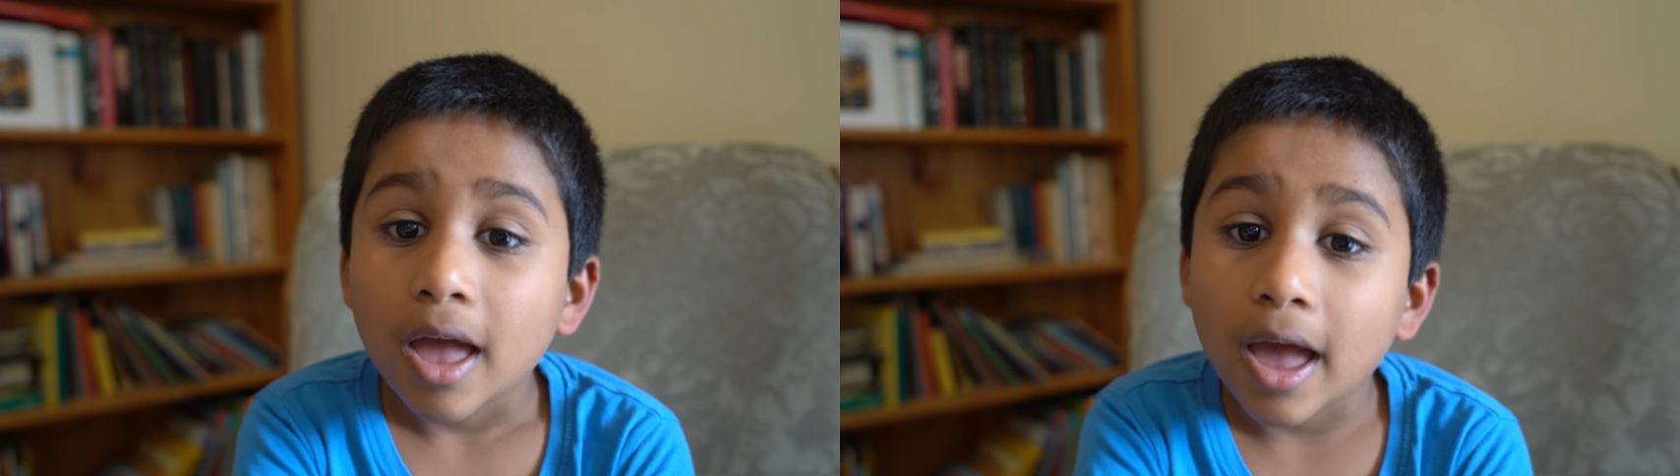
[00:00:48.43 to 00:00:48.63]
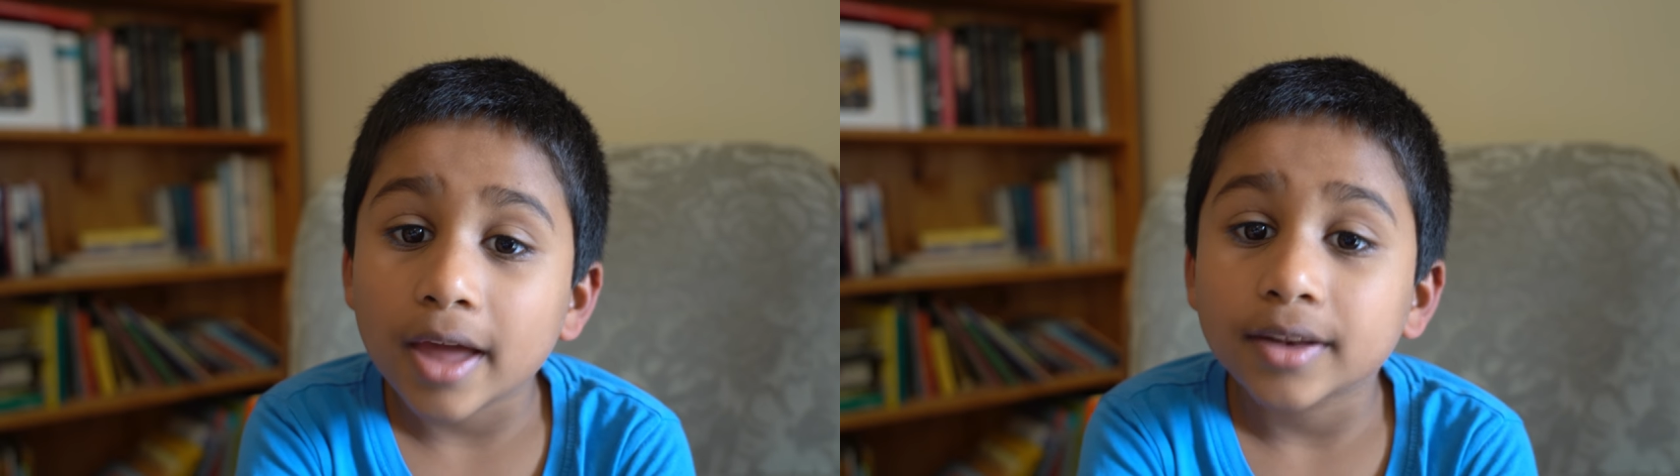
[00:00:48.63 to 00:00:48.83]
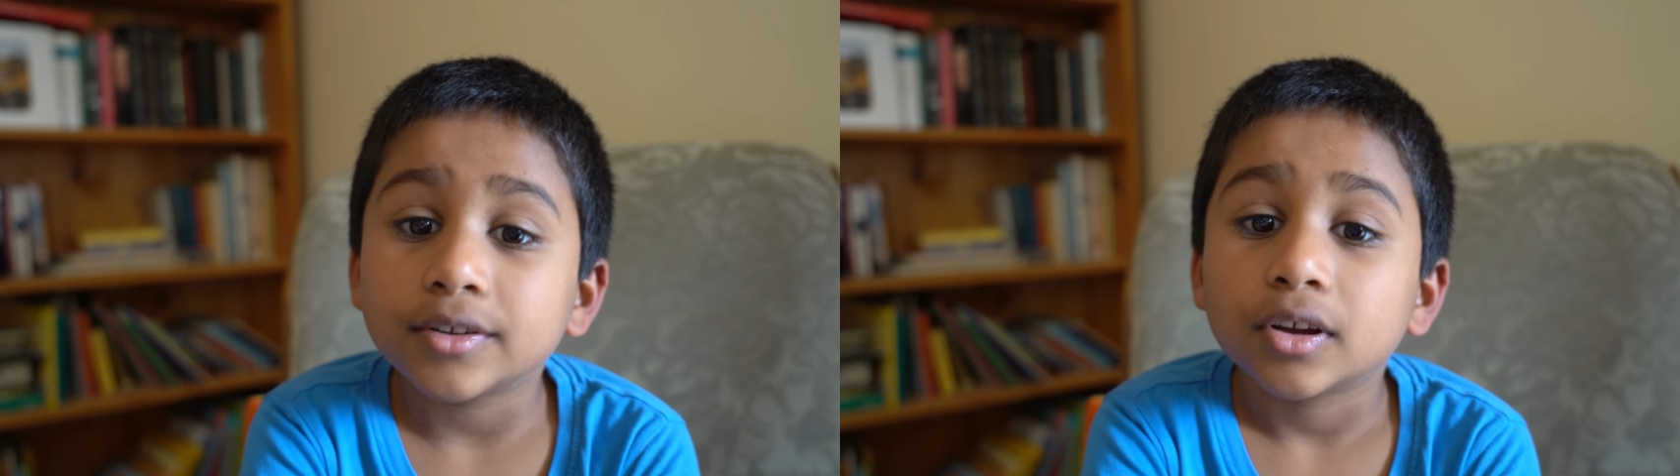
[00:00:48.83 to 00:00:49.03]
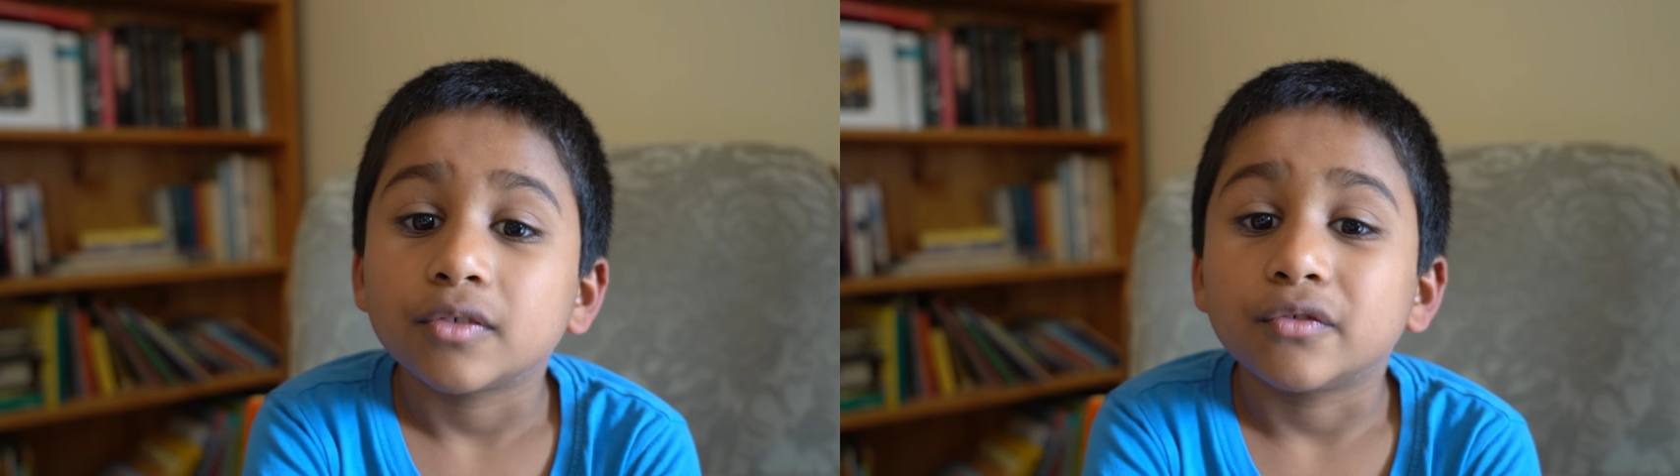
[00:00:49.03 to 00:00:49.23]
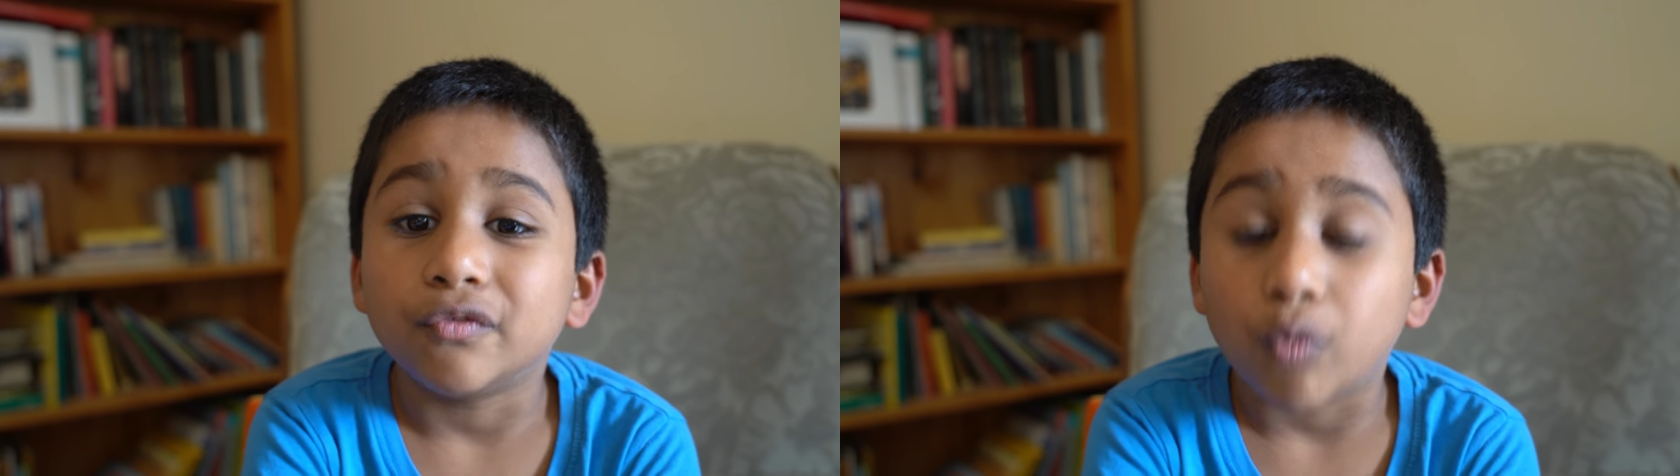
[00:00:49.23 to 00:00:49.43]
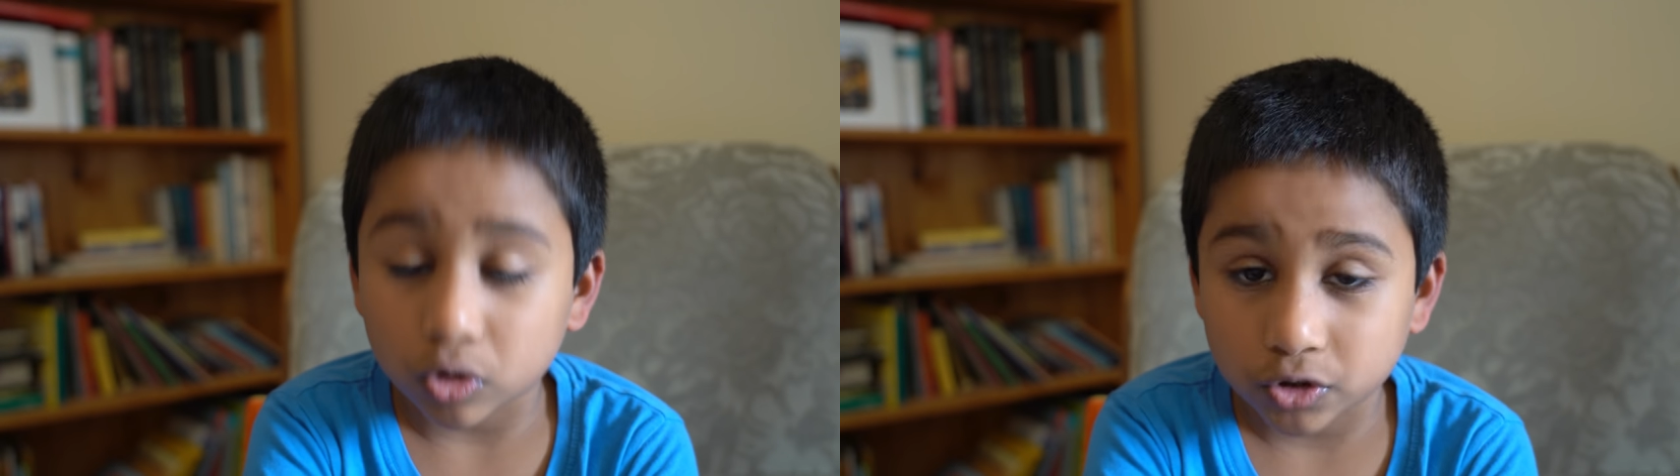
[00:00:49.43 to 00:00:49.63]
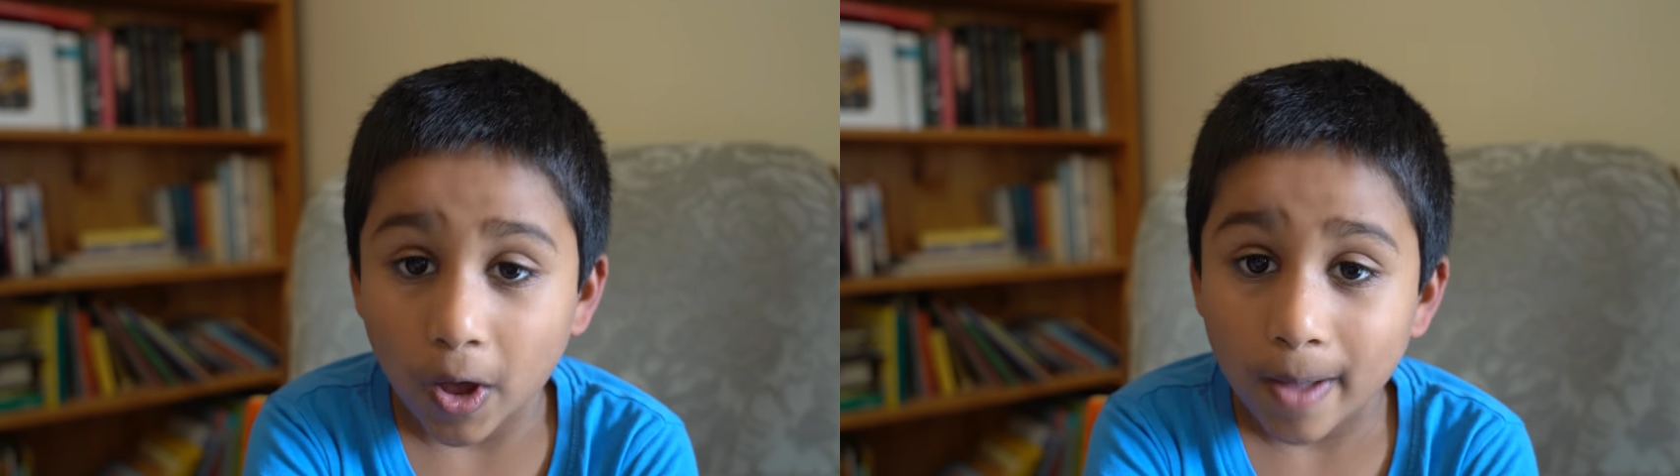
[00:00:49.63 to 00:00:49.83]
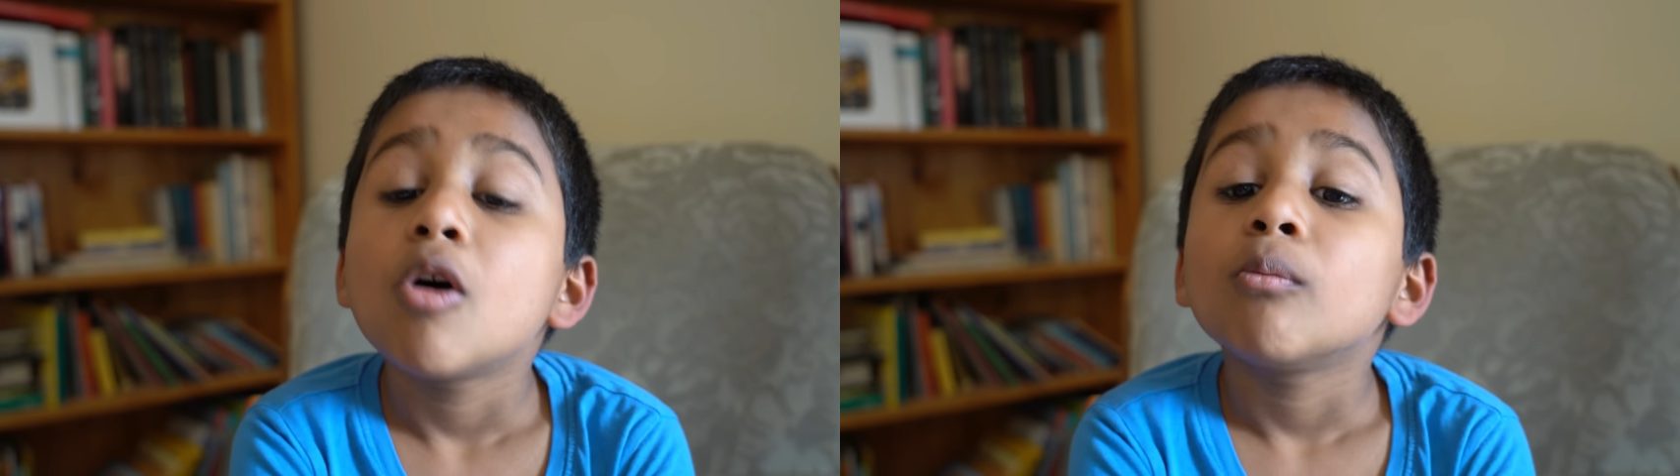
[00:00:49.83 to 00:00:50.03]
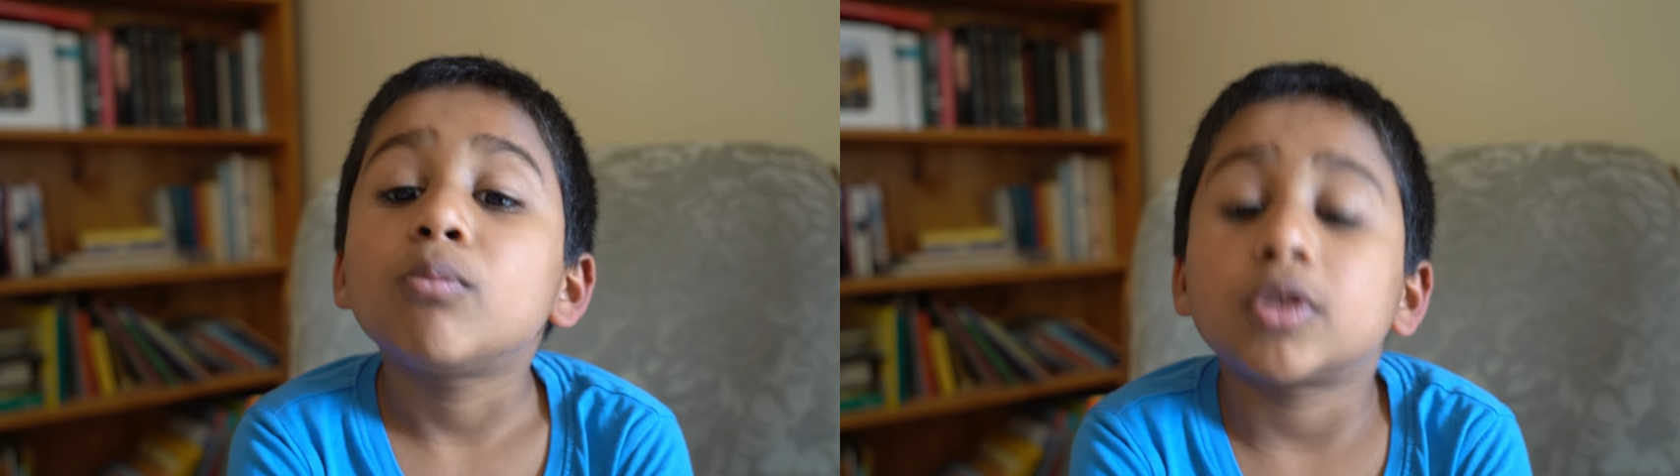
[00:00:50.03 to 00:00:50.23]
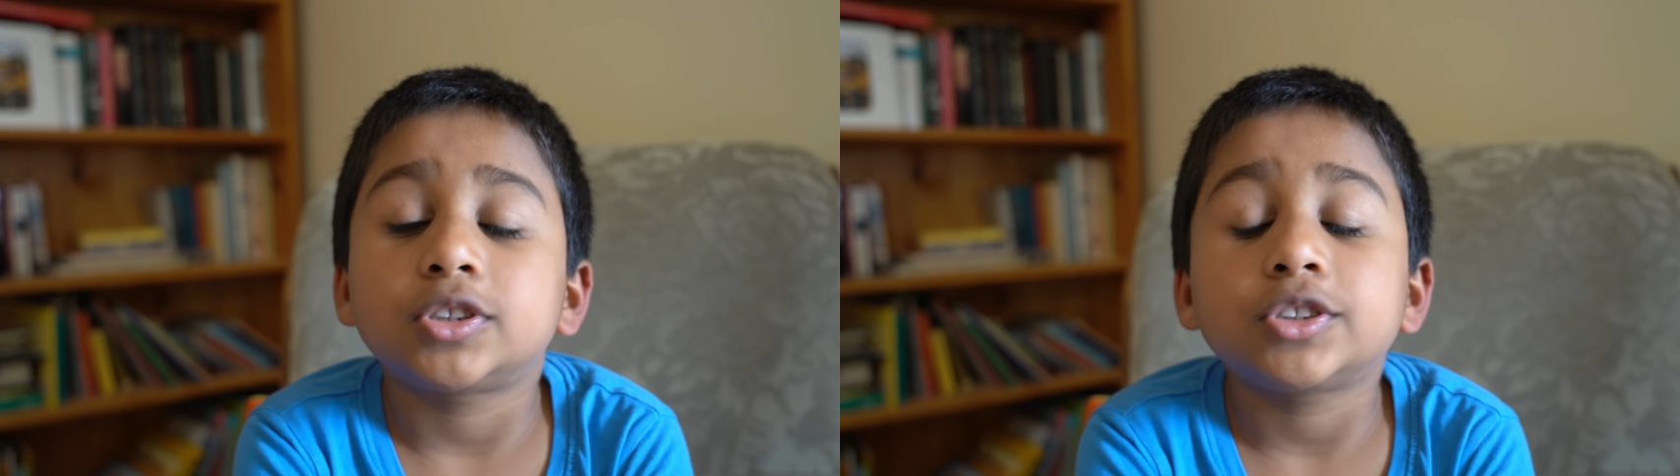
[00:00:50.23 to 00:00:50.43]
and Vota.
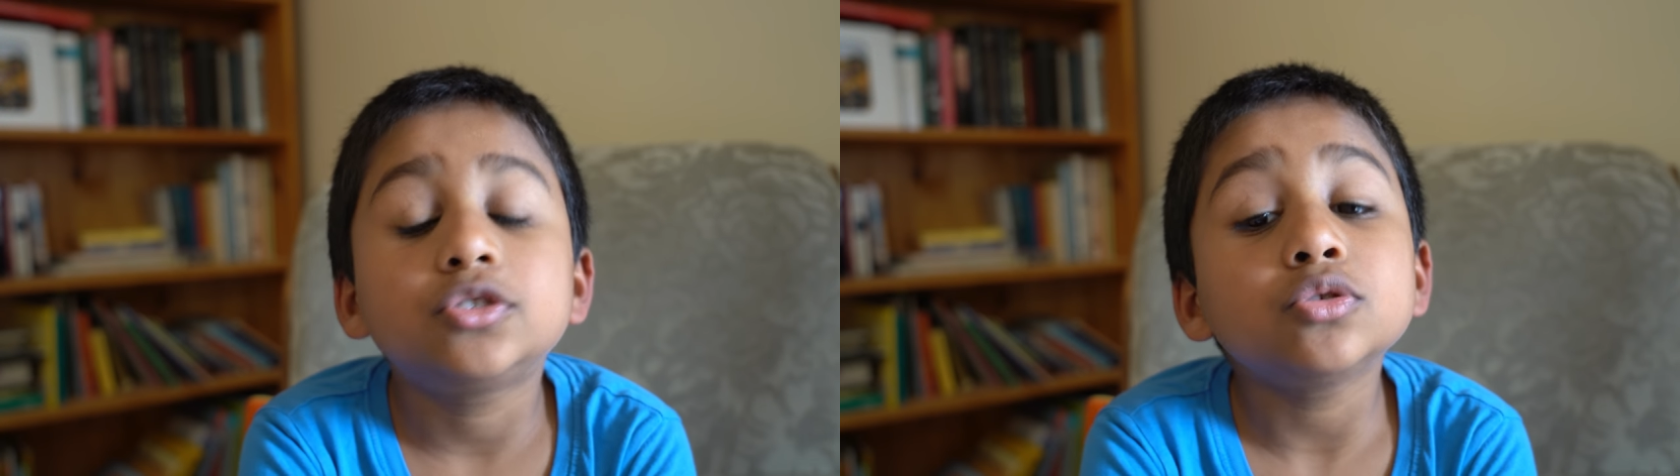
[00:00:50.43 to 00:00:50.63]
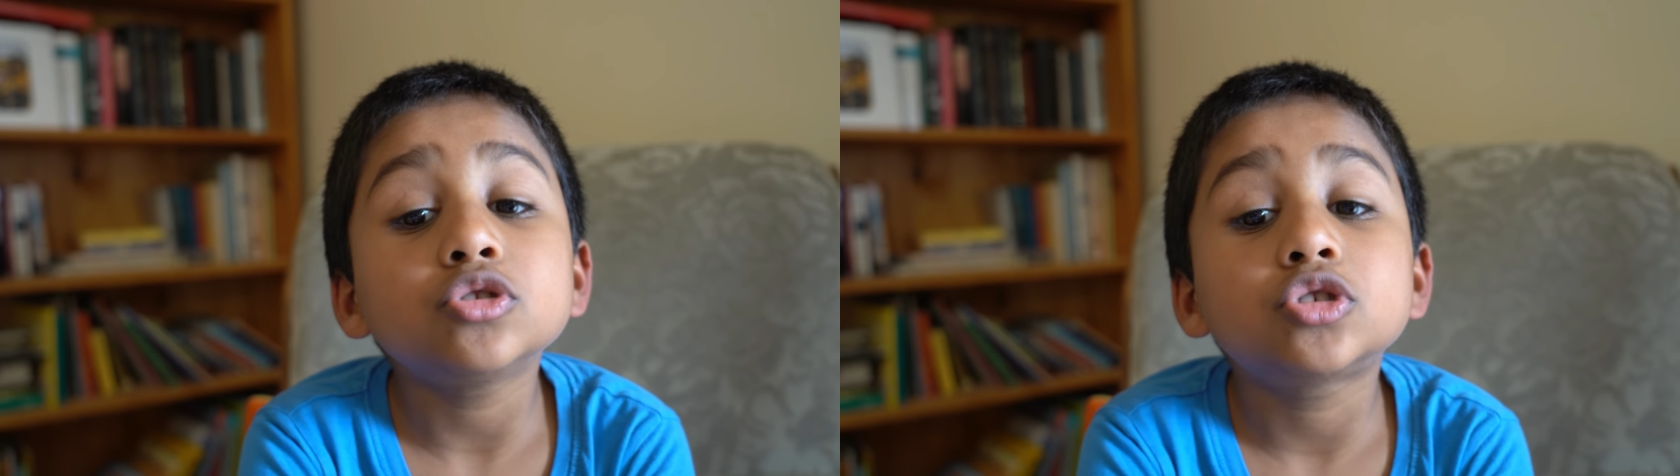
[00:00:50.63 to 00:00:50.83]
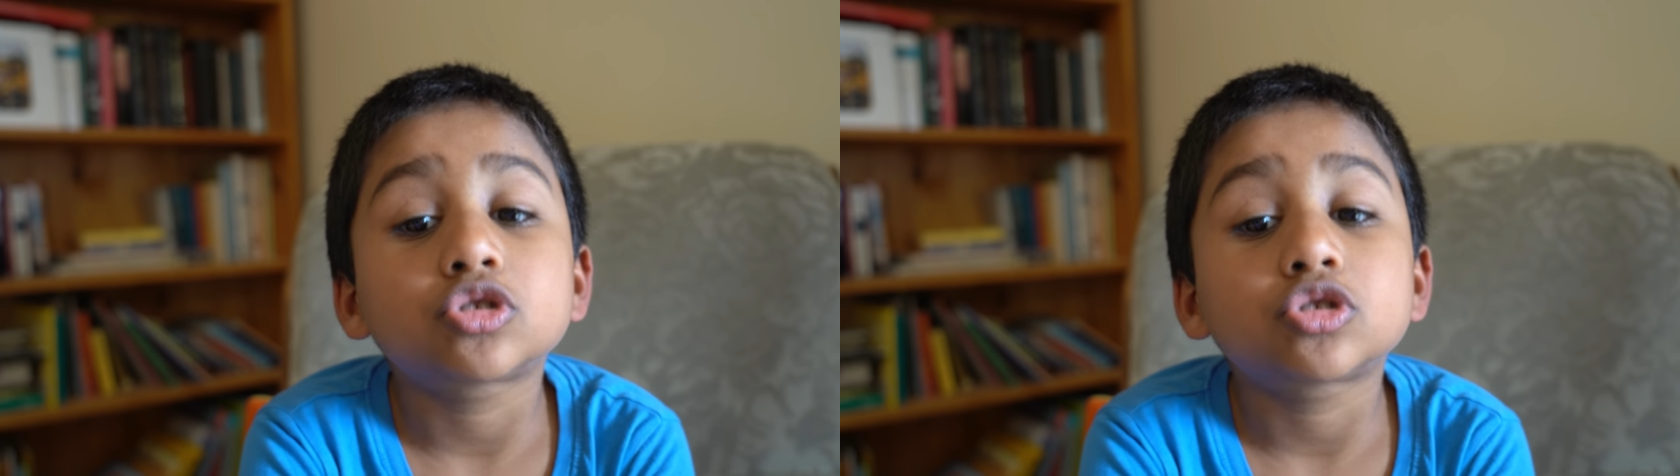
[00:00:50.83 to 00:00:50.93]
Botitu's